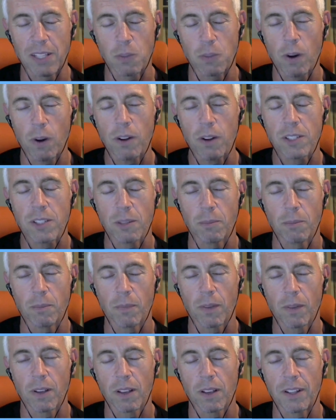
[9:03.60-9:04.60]
What are
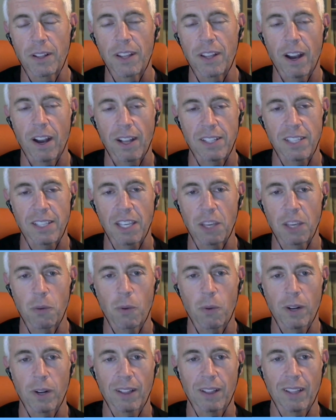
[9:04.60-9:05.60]
some nuggets that you
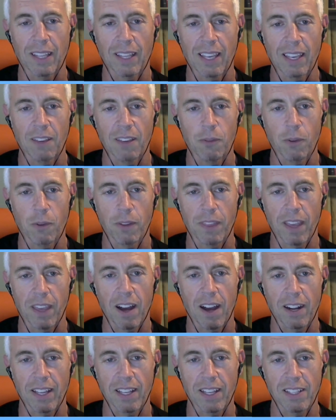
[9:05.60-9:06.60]
want to leave with the
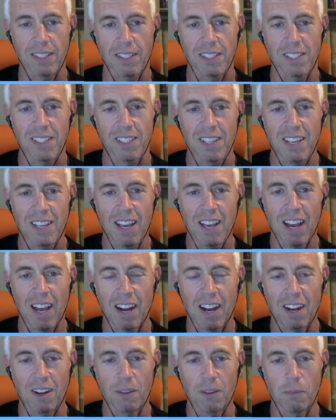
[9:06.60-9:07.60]
audience?
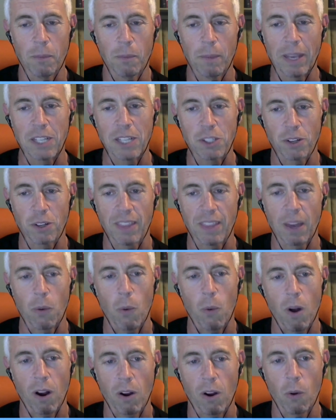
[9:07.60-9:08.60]
Make sure that they
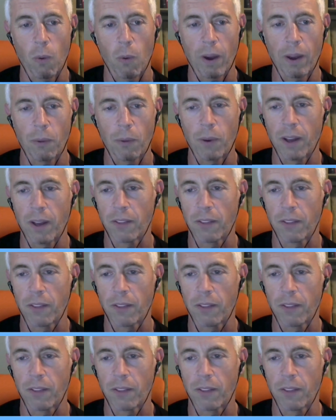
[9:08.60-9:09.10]
walk away with